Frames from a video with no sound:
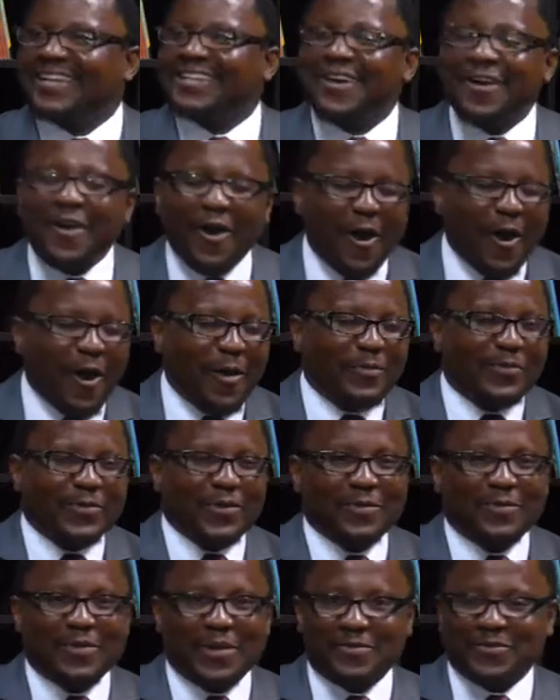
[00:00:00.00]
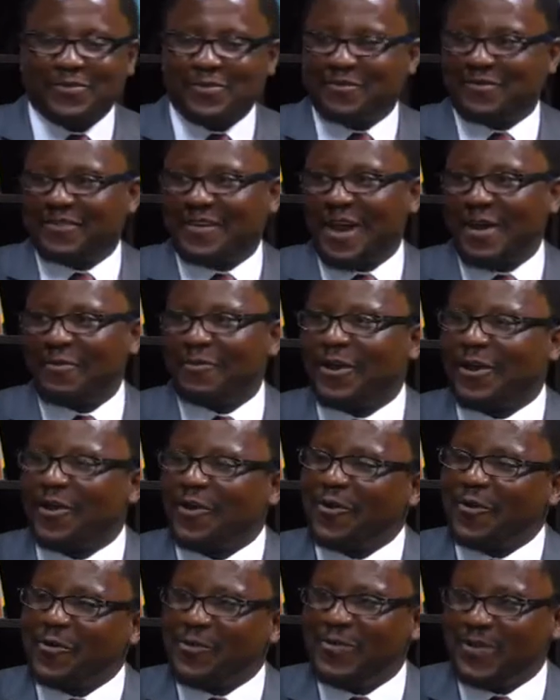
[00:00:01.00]
all problems of Kabwe
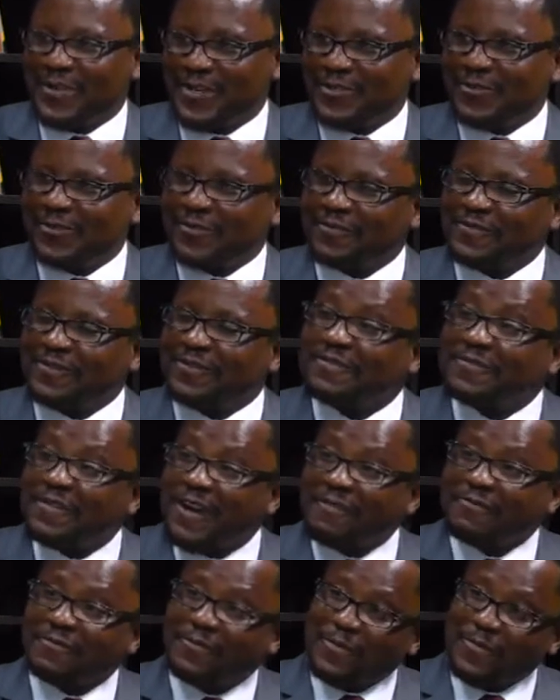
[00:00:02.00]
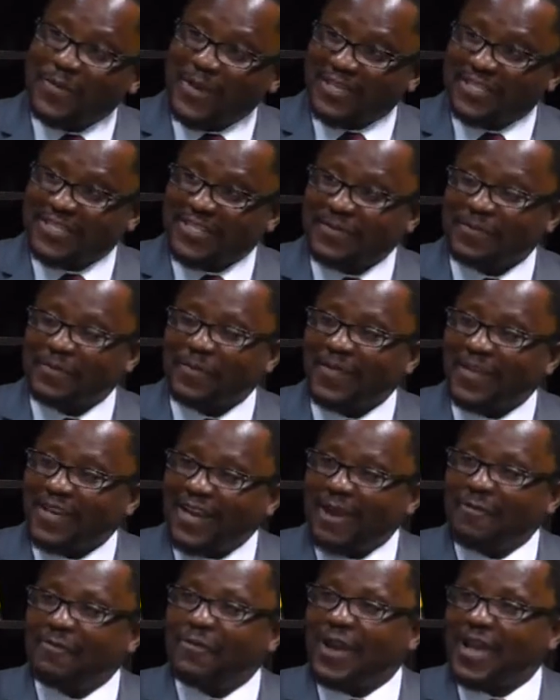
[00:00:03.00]
will be resolved. Far from it.
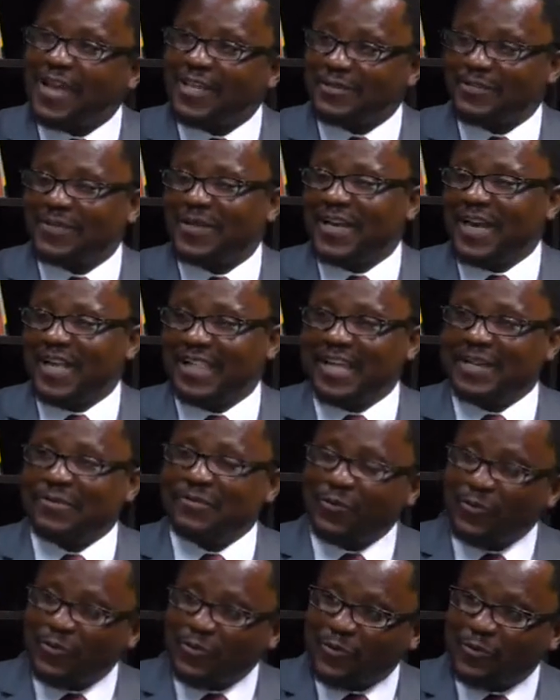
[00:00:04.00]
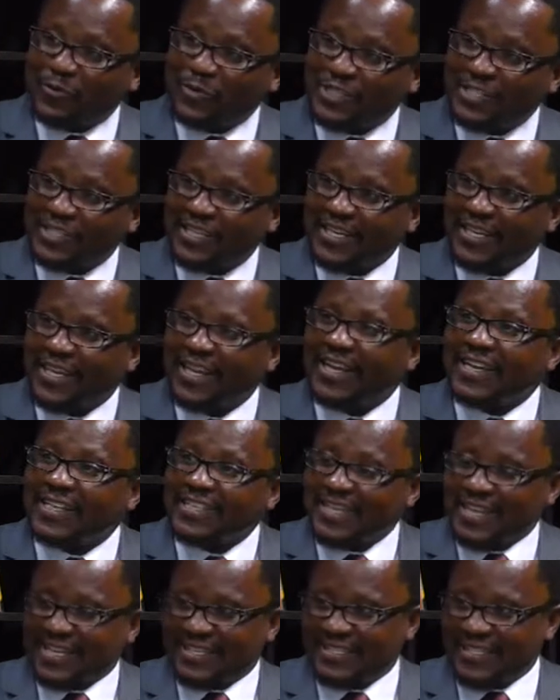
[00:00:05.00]
Kabwe is bigger than Murungushi
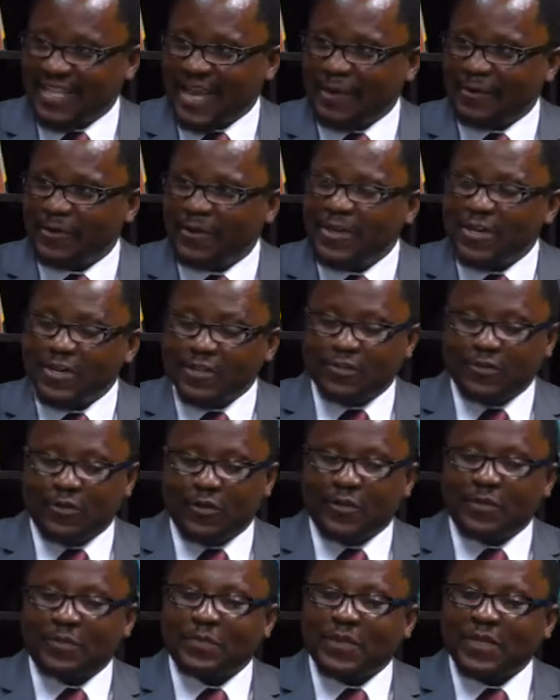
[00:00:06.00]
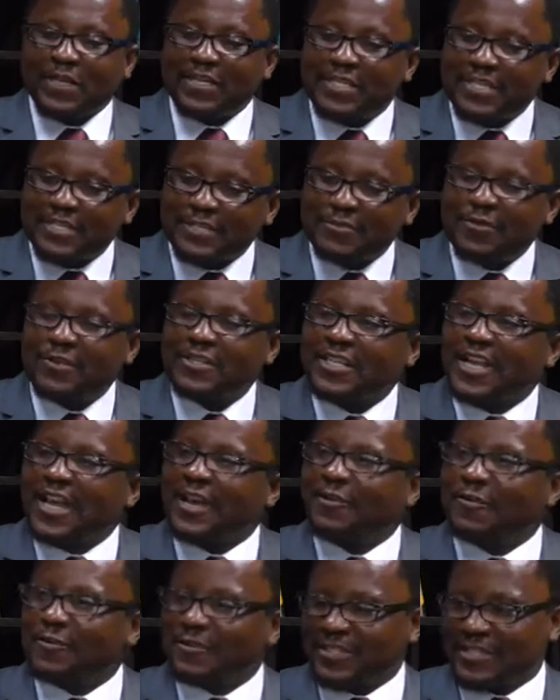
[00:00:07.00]
textile. So it is not a
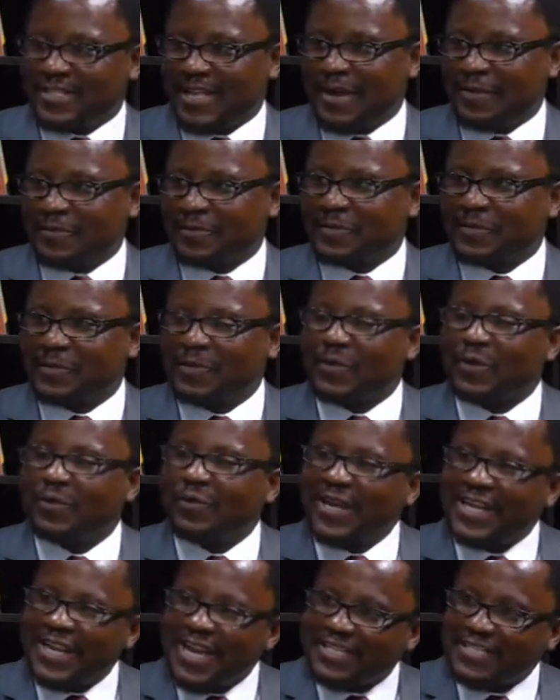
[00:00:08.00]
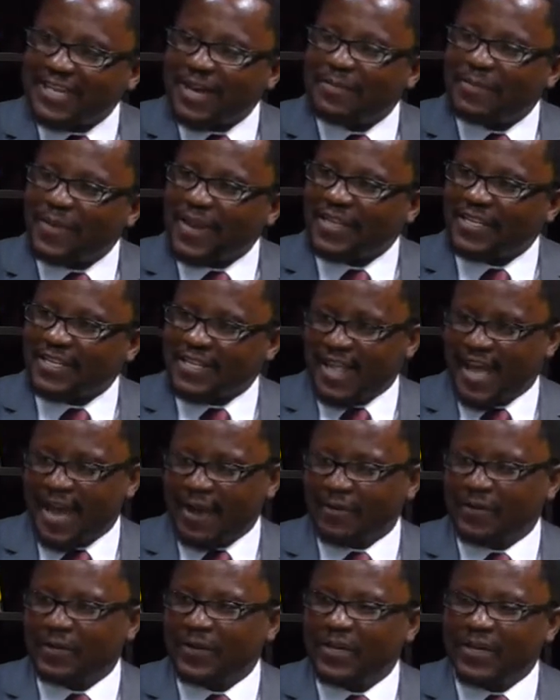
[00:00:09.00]
ghost town. What has happened now,
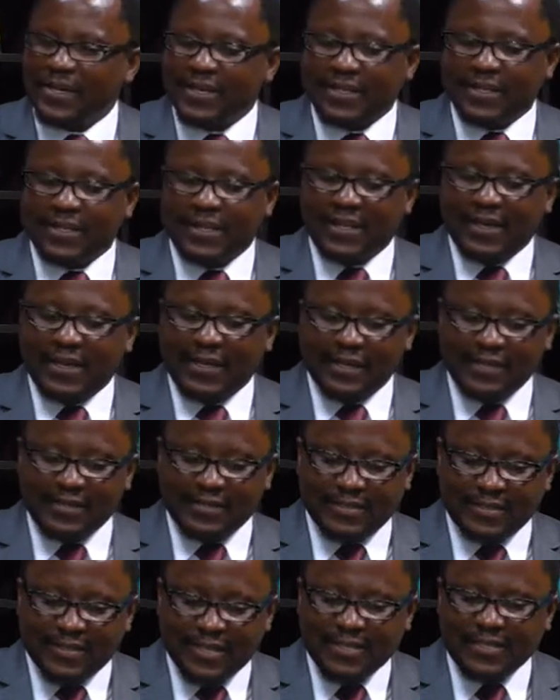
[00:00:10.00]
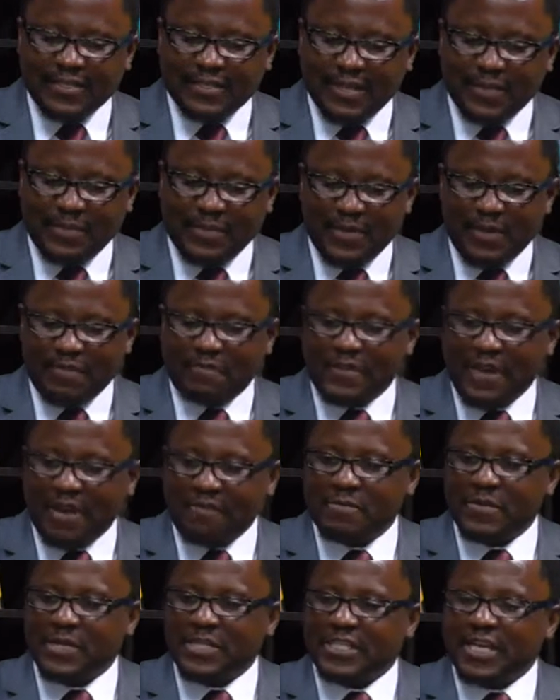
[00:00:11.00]
since the PF
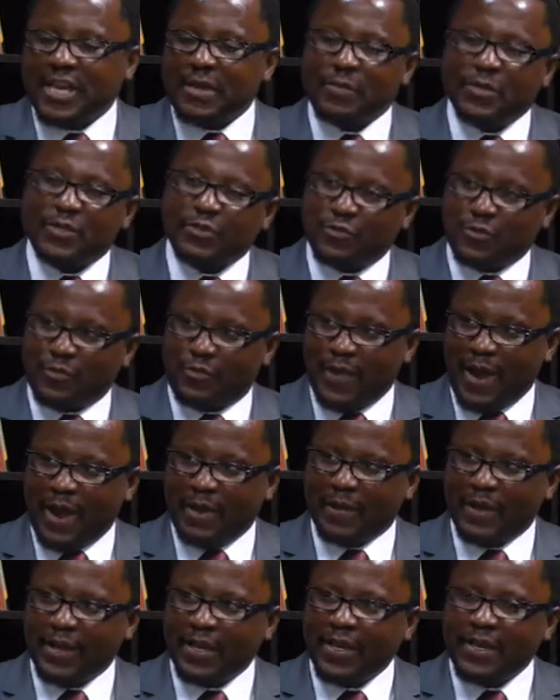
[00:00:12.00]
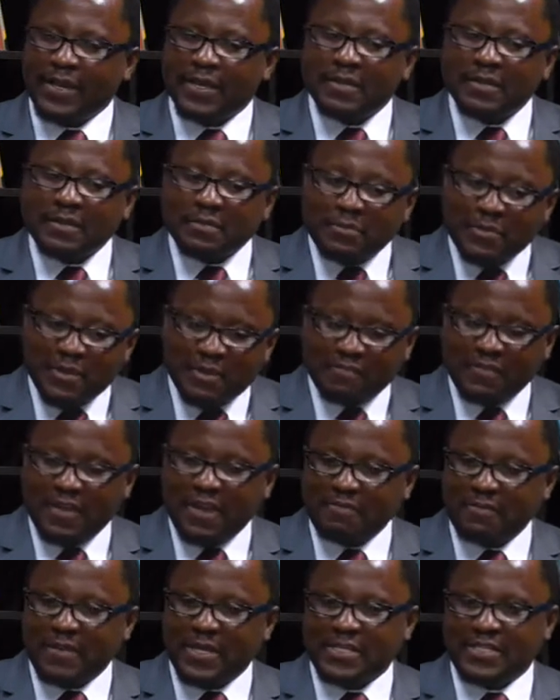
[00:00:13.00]
government came into power, the PF
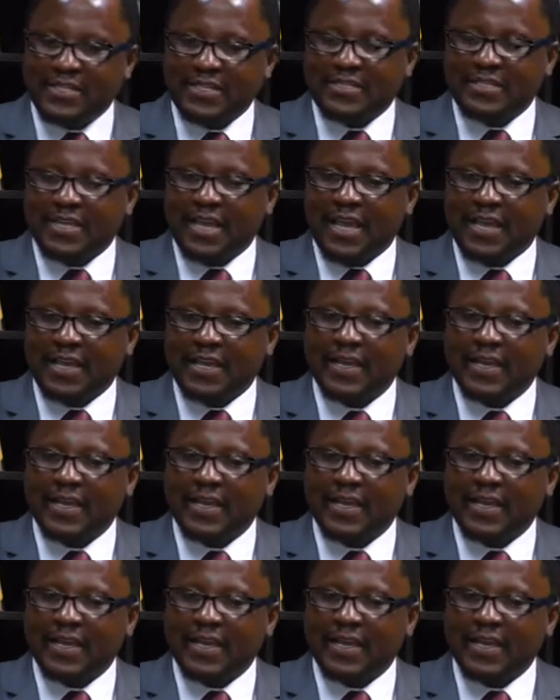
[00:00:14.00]
government is saying,